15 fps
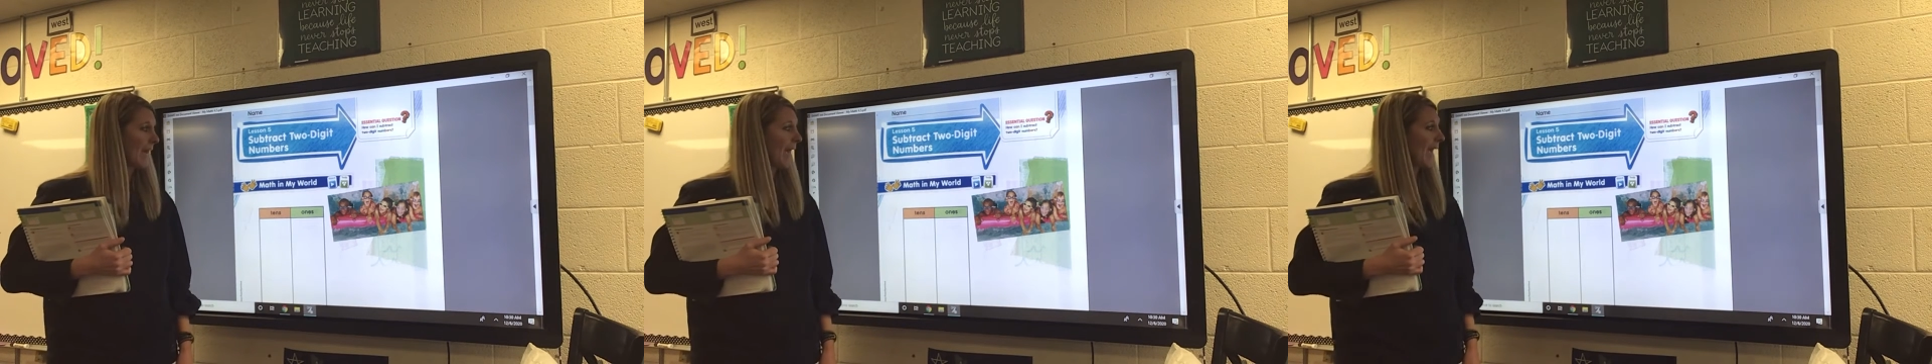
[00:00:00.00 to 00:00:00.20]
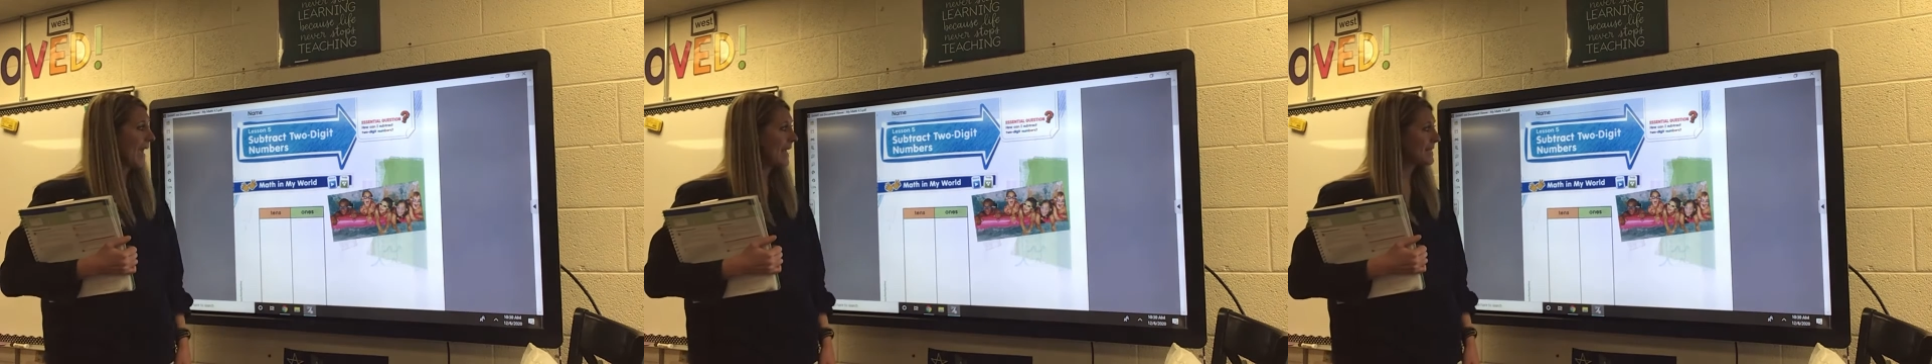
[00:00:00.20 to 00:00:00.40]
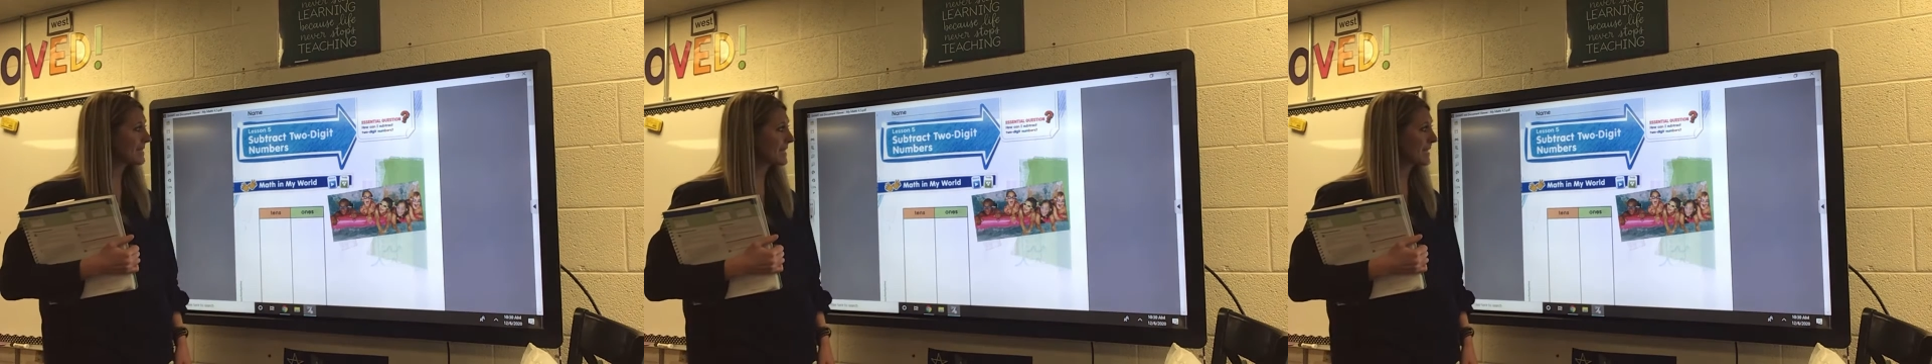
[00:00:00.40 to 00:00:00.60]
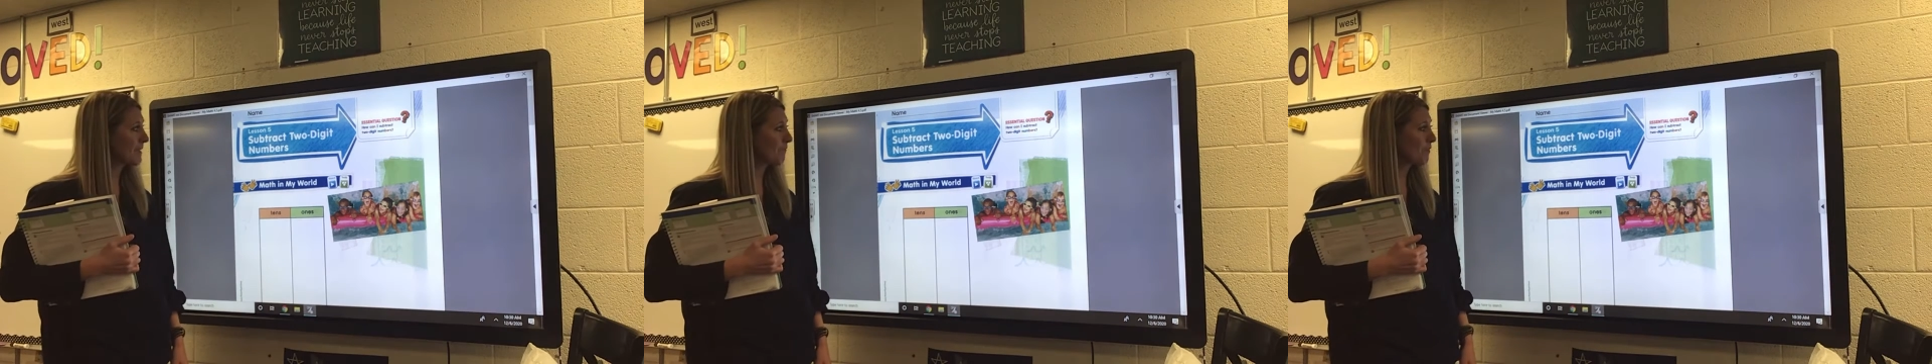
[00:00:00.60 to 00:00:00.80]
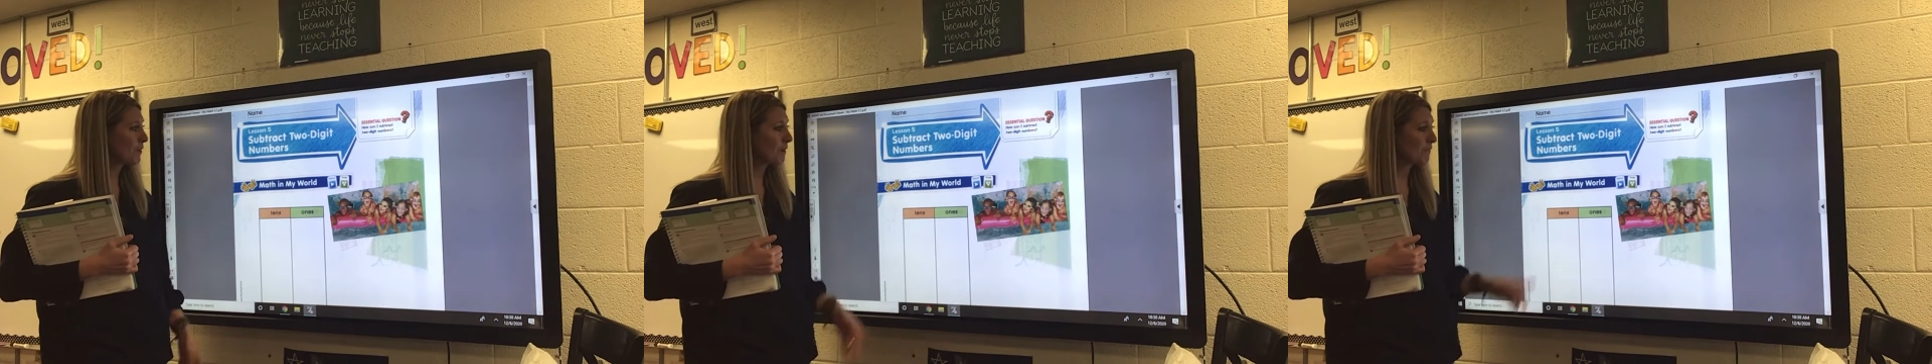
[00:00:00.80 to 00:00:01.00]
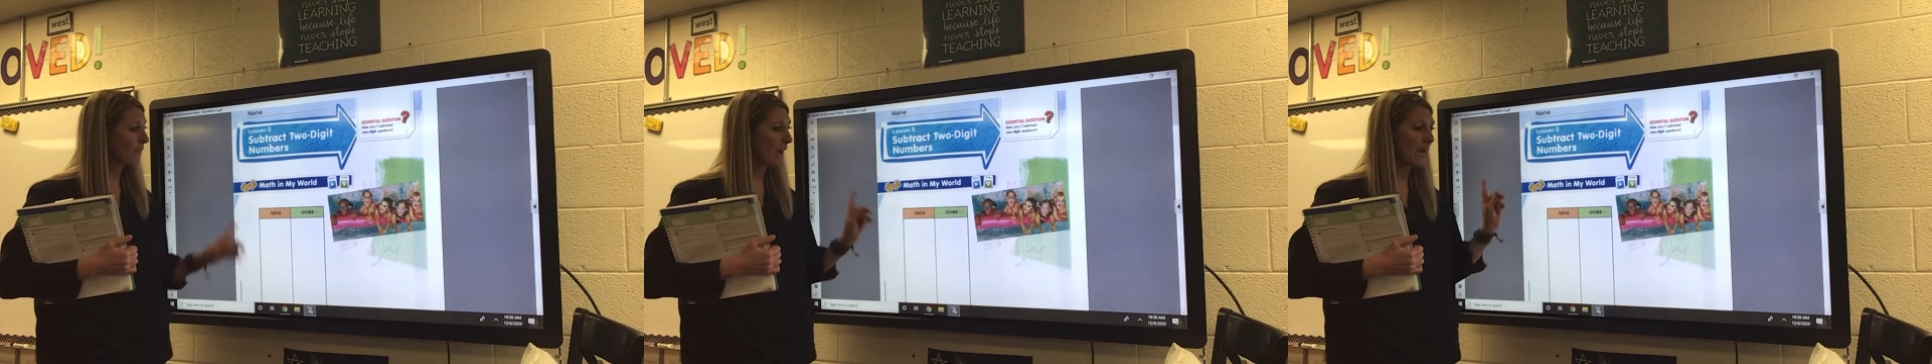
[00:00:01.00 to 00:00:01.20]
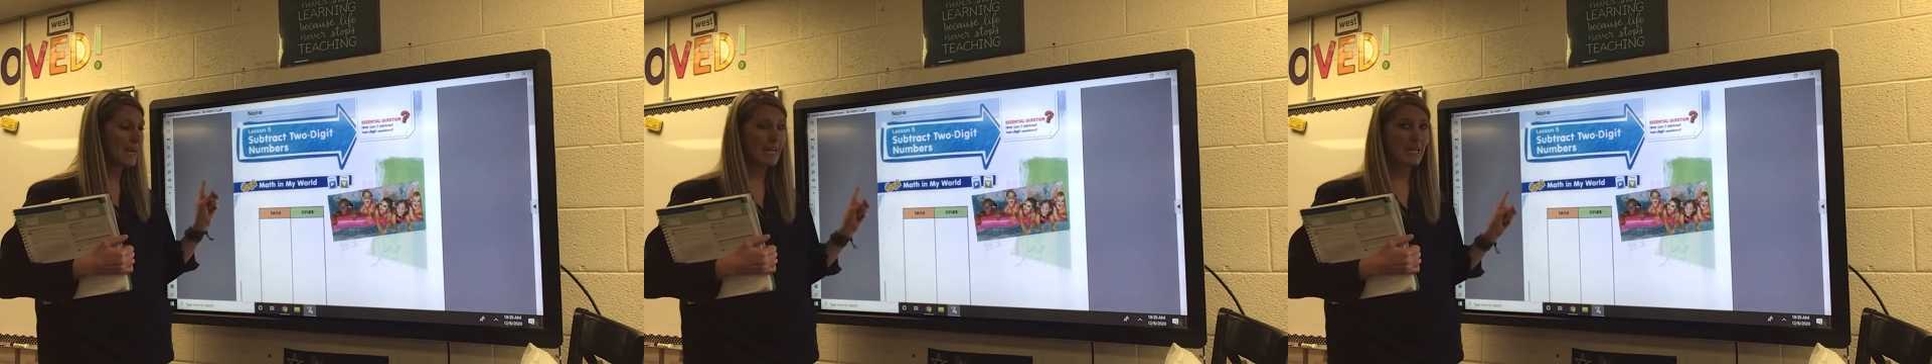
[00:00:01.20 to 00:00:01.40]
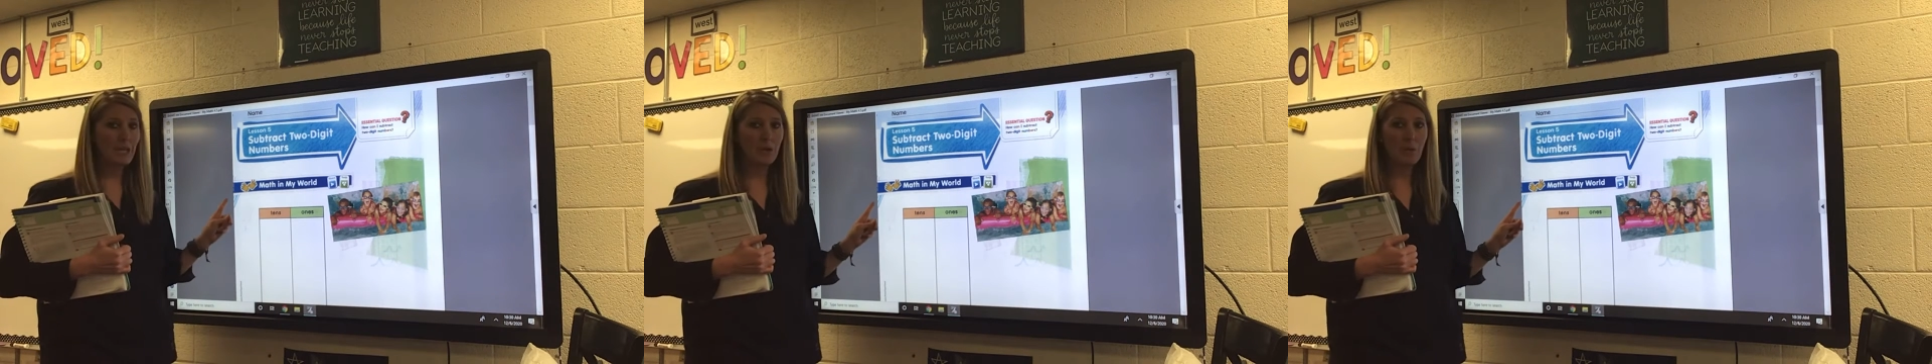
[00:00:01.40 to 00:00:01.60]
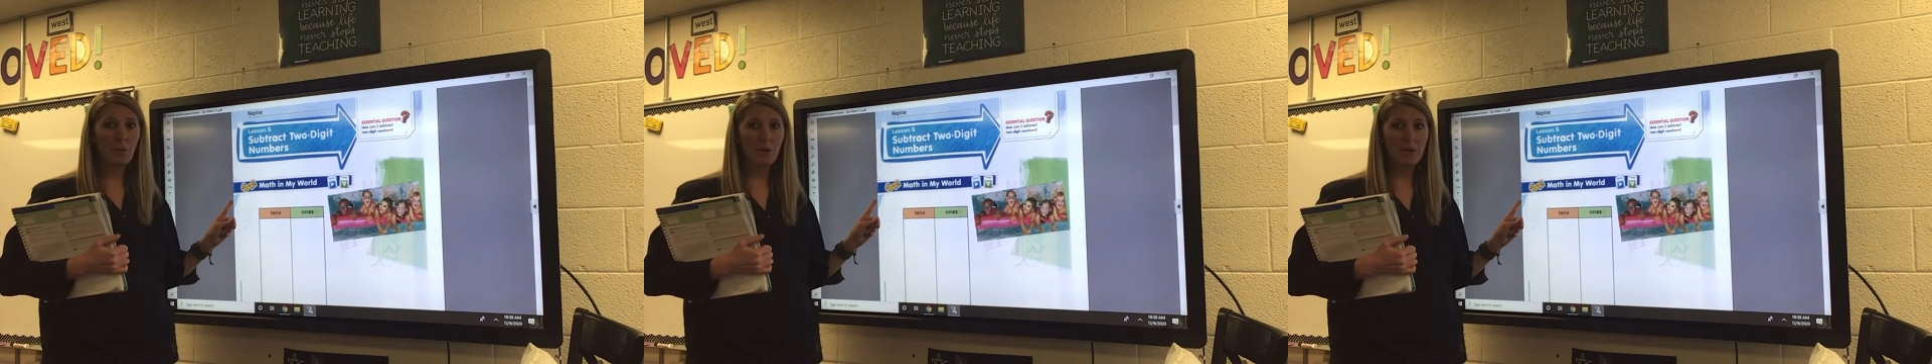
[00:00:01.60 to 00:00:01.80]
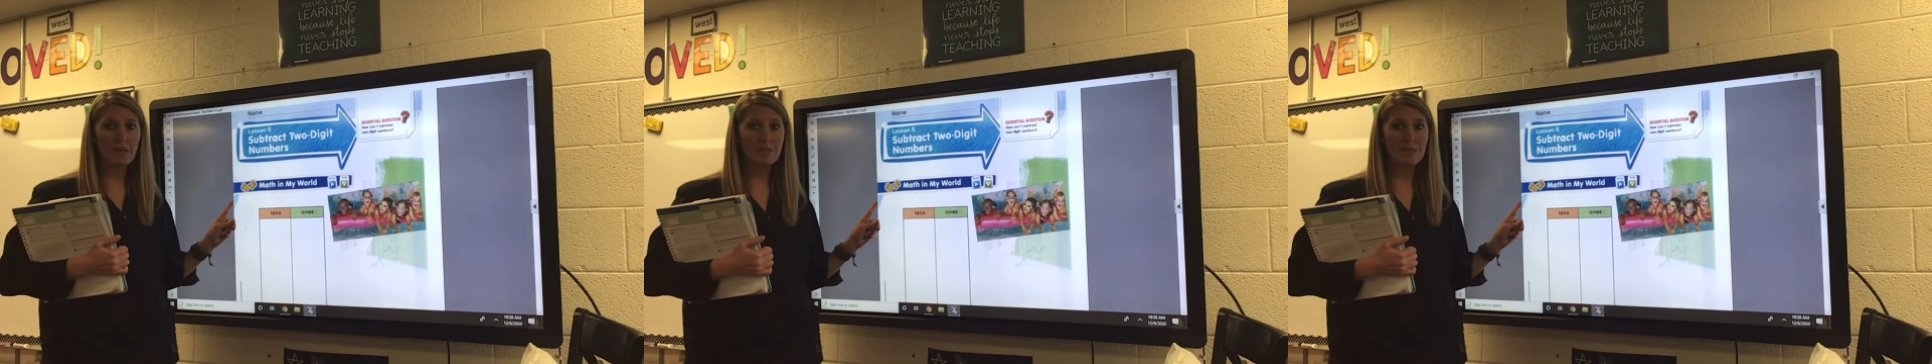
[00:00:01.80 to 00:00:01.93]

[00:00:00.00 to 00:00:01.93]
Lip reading: and see if you can find your